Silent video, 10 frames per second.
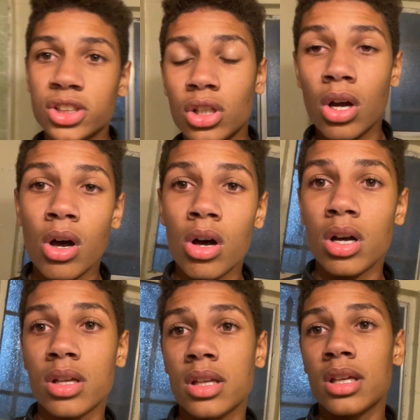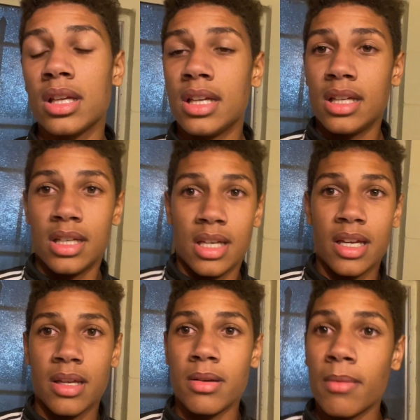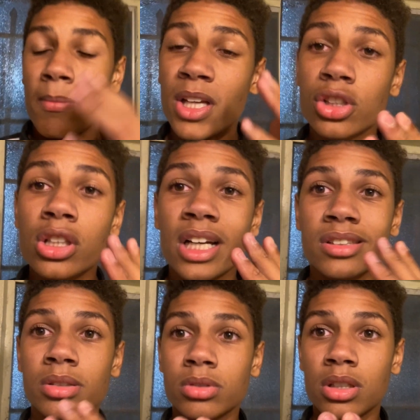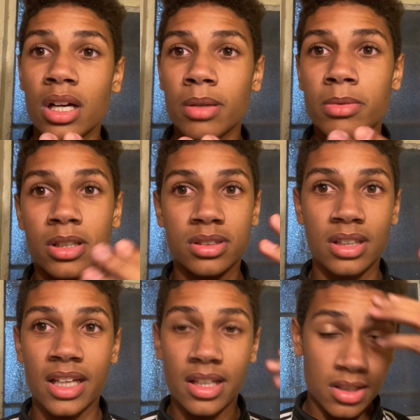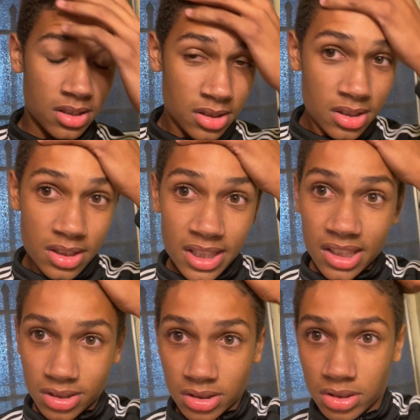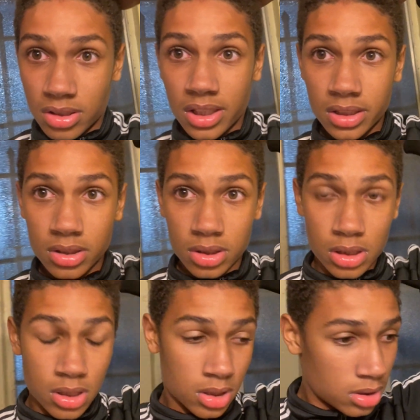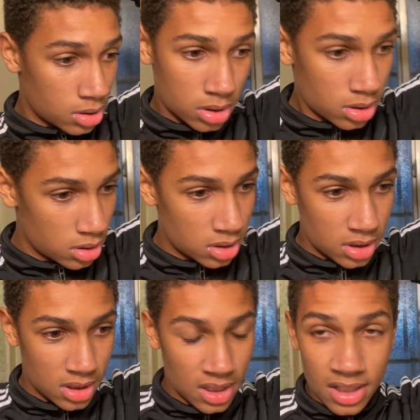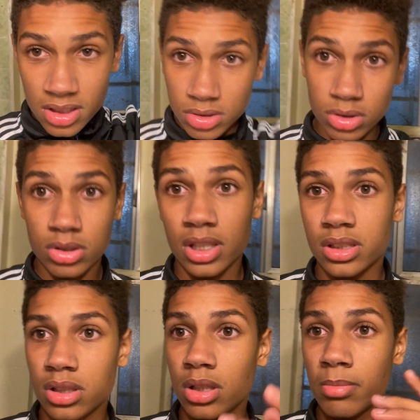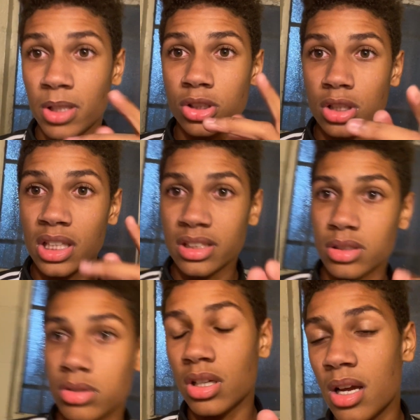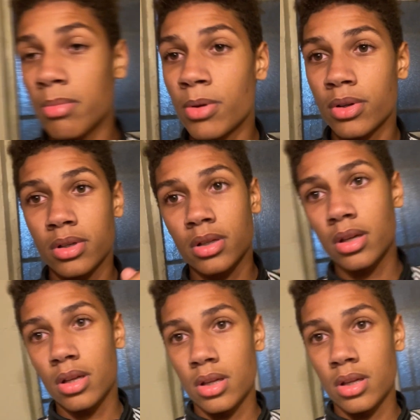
y'all on, and make sure you guys subscribe, cause like this is crazy. This is crazy. Make sure you guys